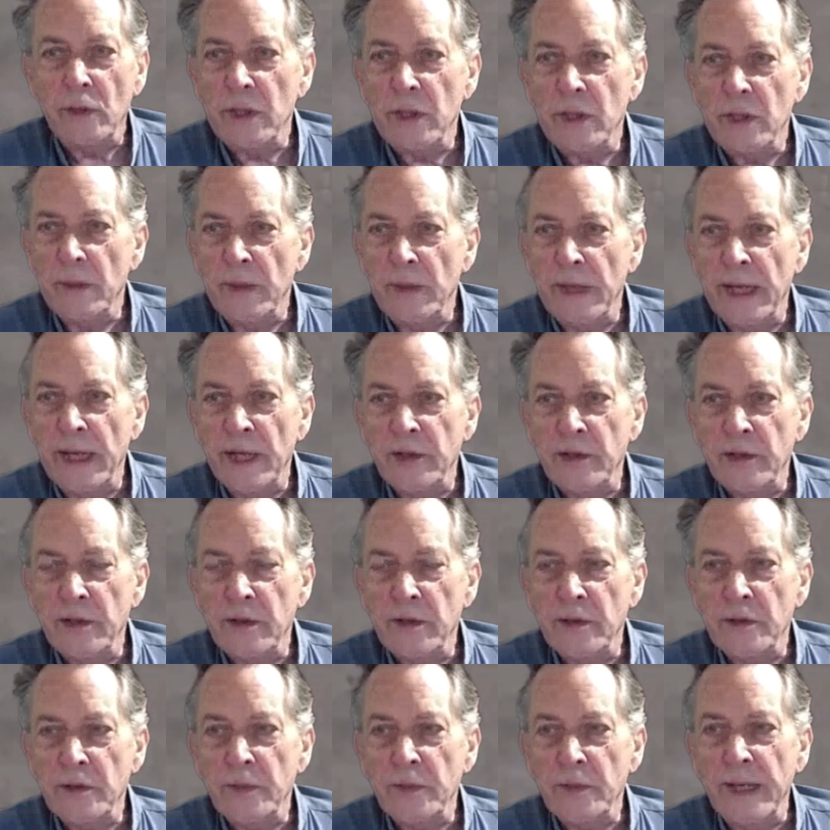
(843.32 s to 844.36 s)
some of the
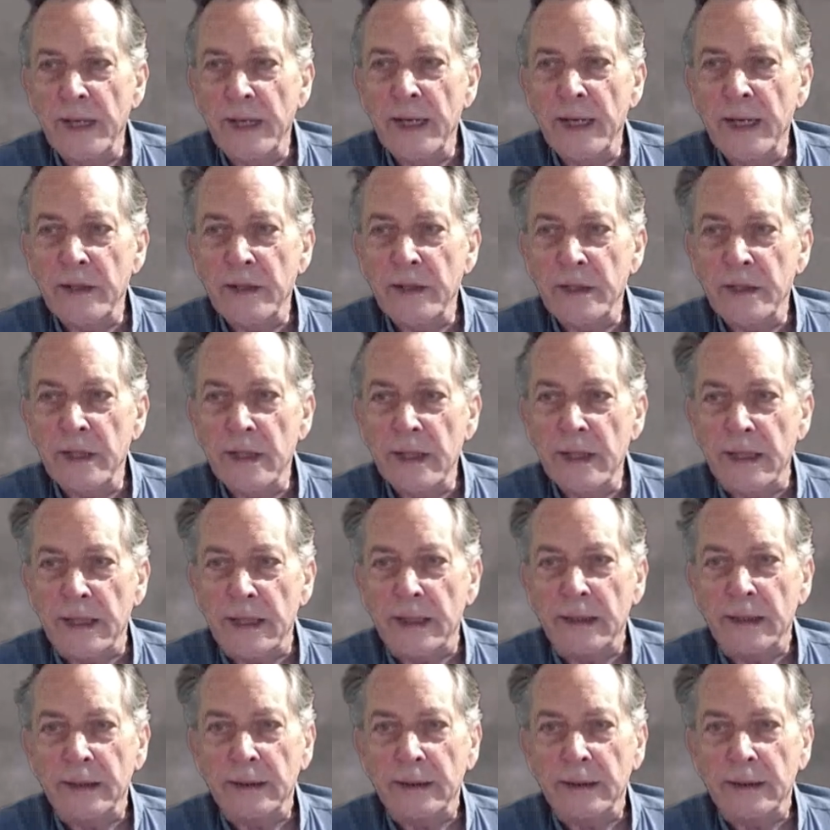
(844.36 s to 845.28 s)
astronauts spent outside.